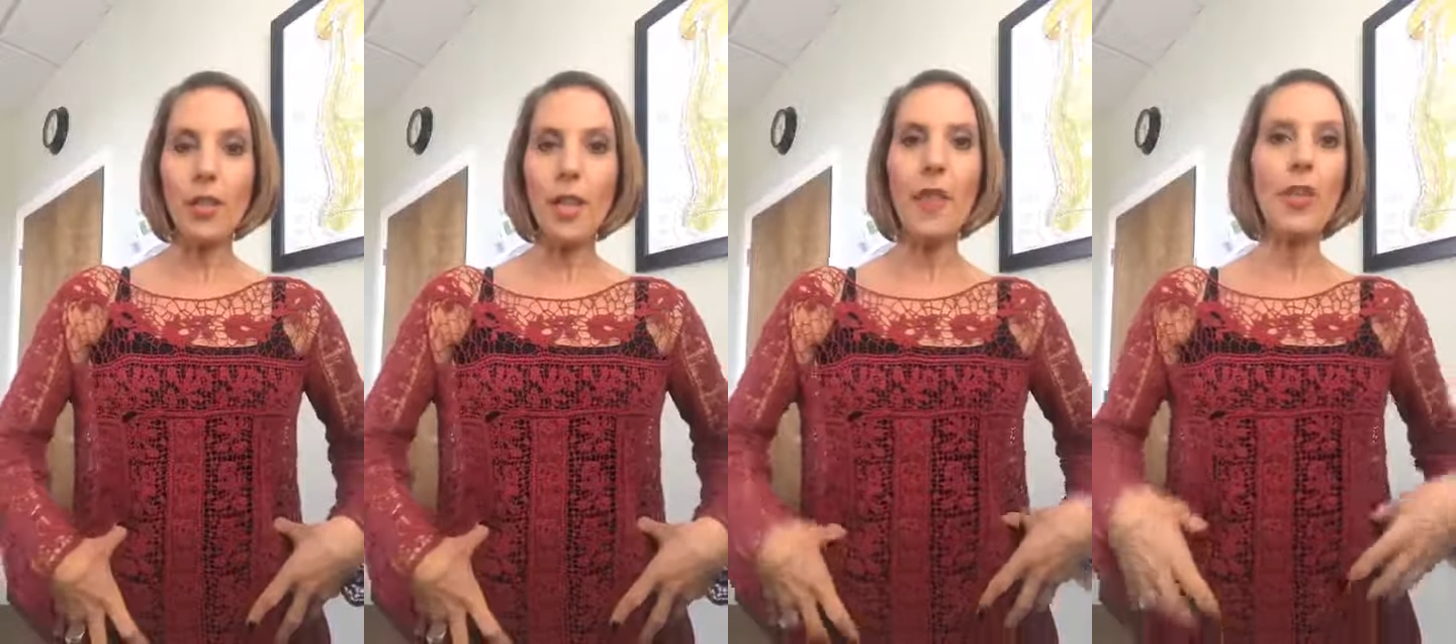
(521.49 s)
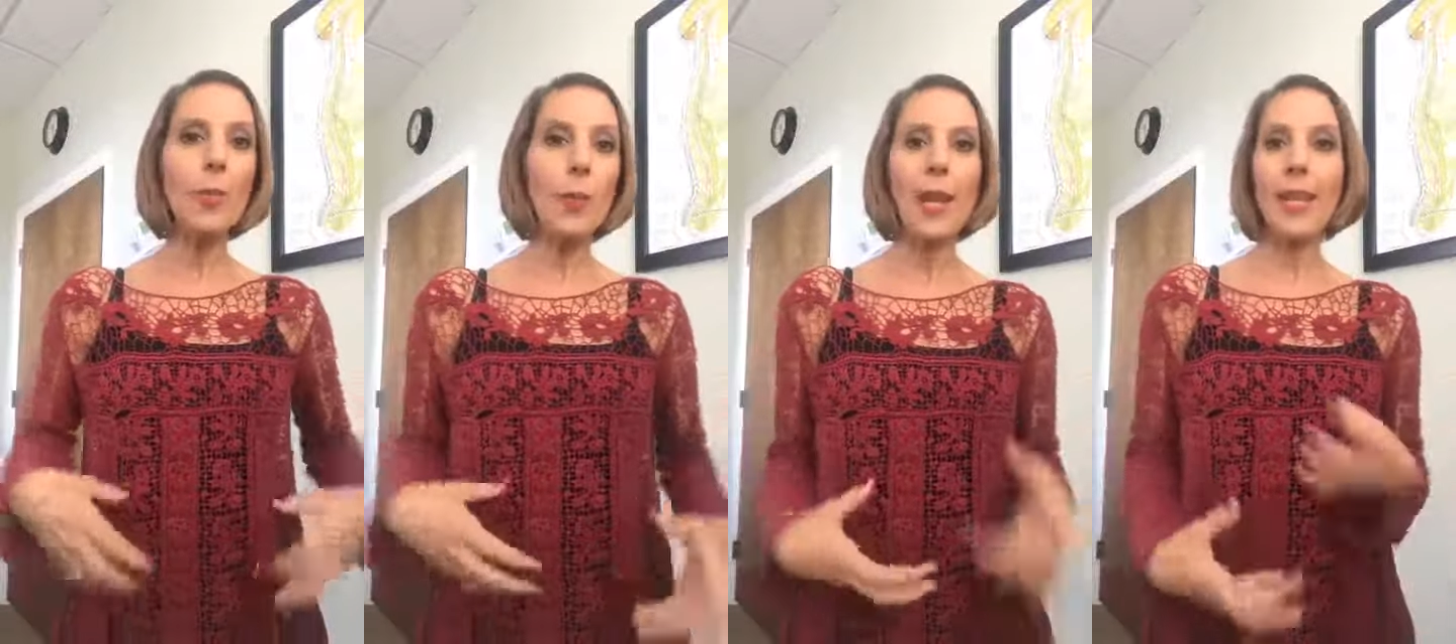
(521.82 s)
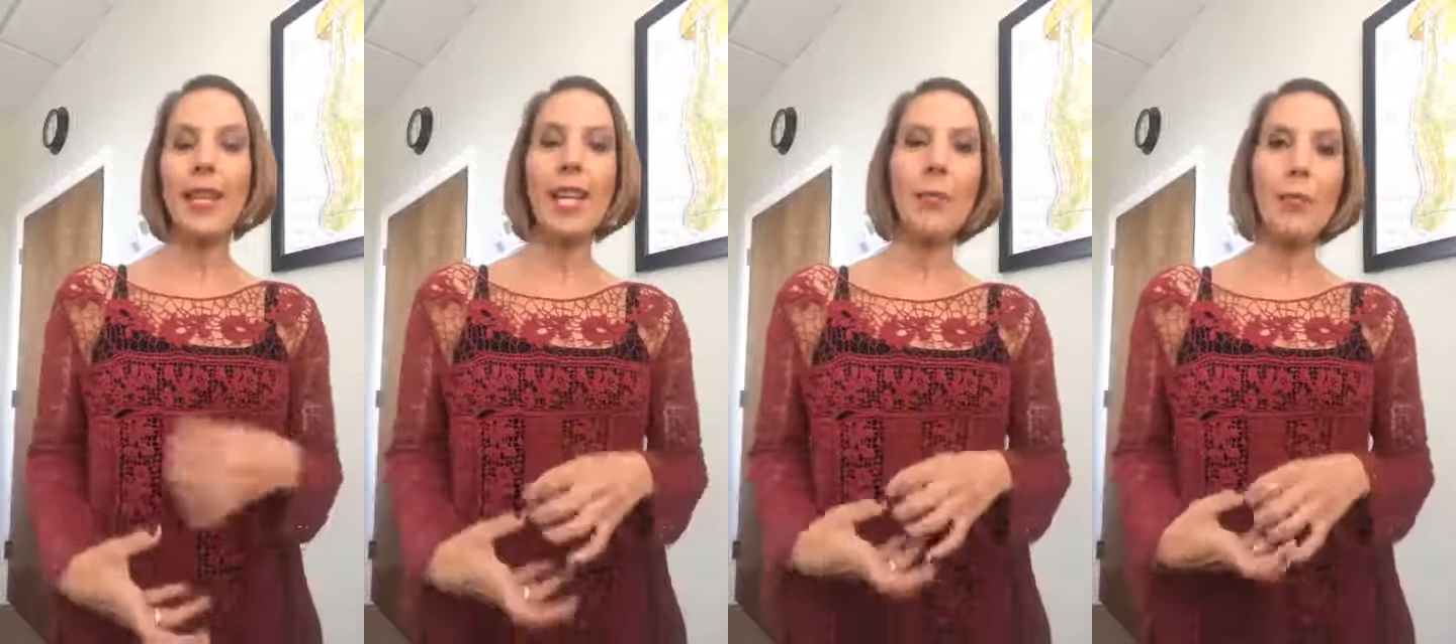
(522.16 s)
and then your body
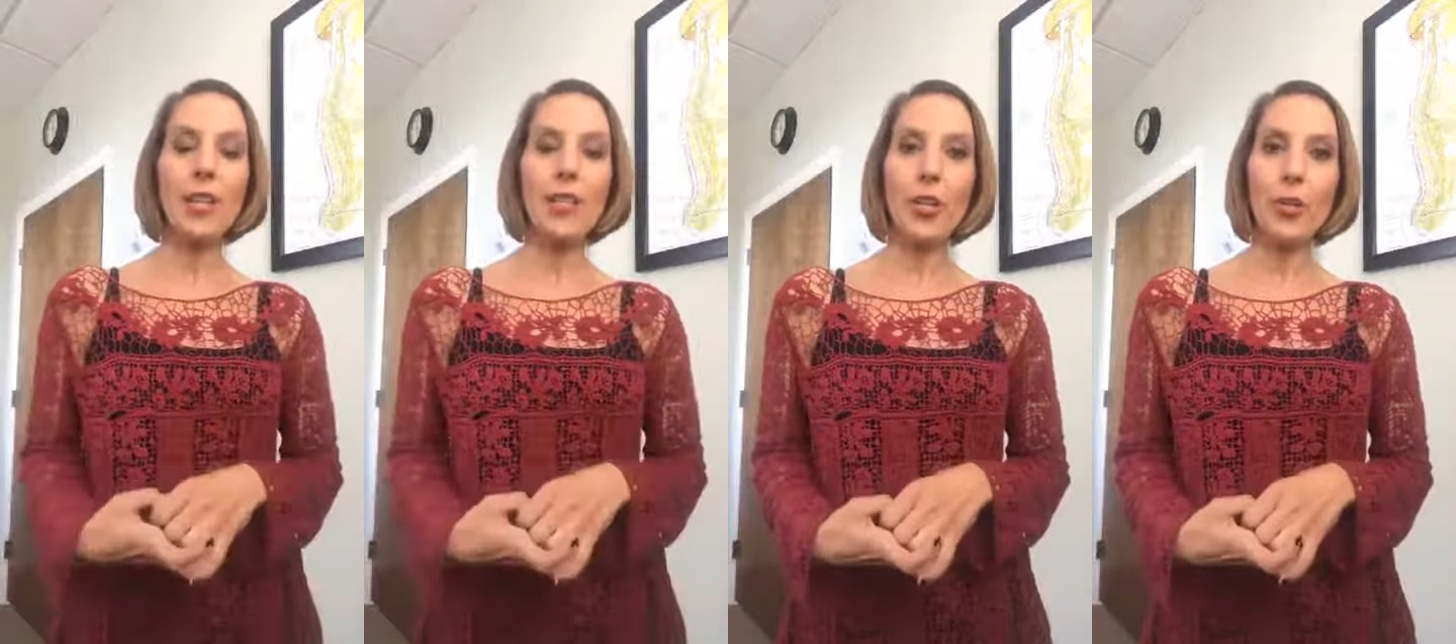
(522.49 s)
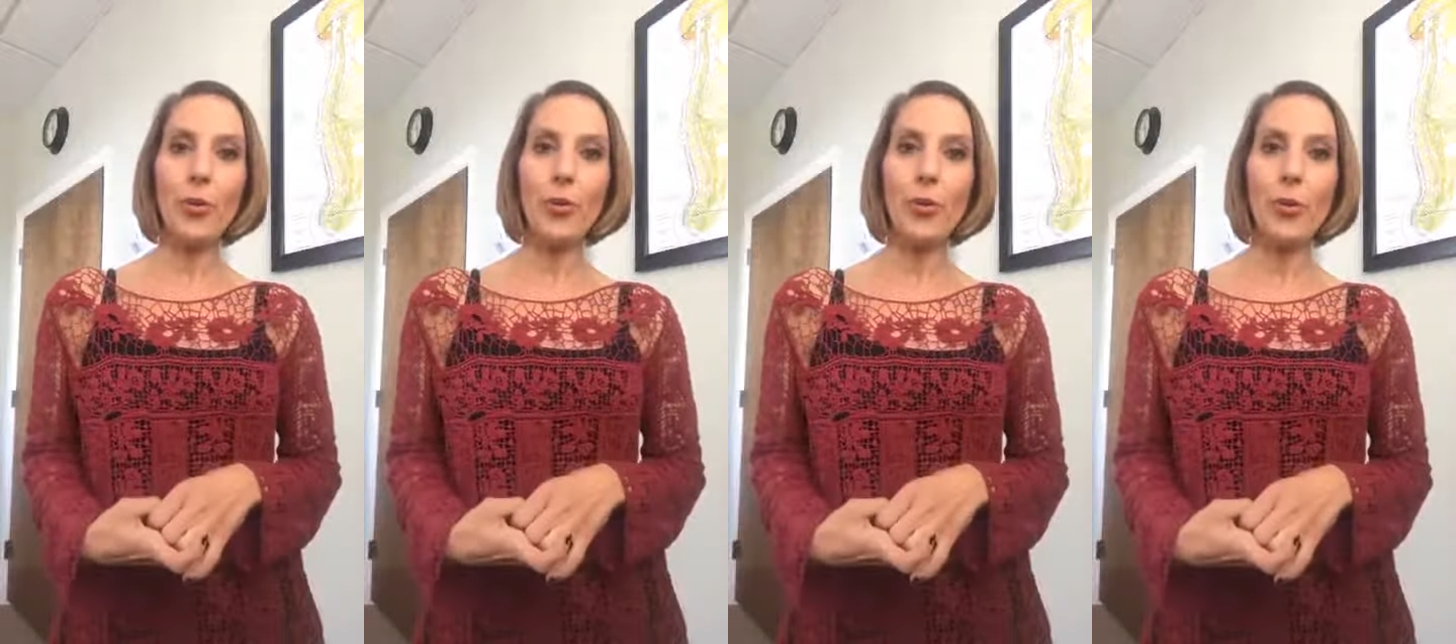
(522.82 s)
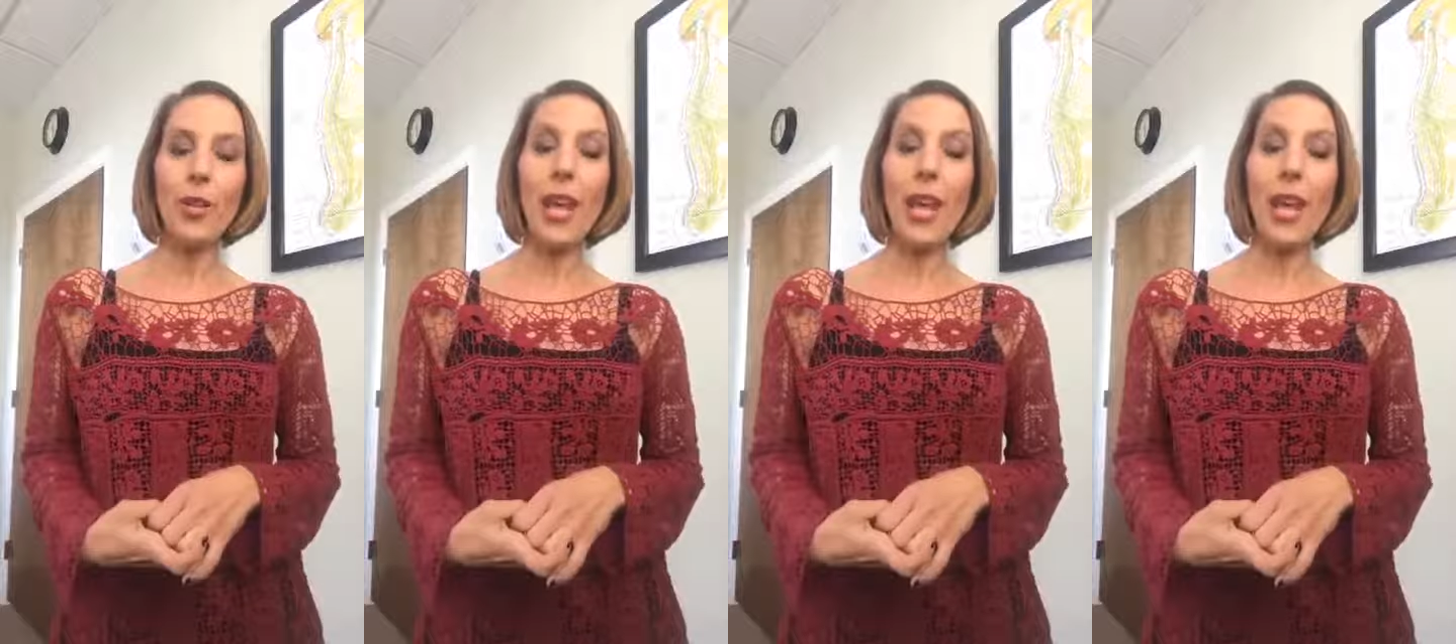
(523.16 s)
can't break down your food.